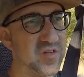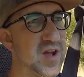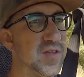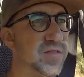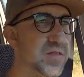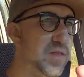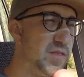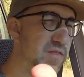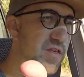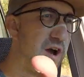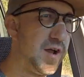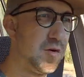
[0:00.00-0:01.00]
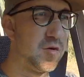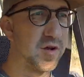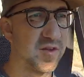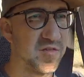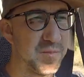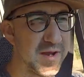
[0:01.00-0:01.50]
I thought or
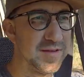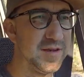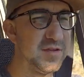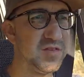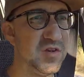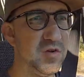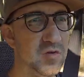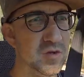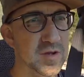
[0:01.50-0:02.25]
expected it to.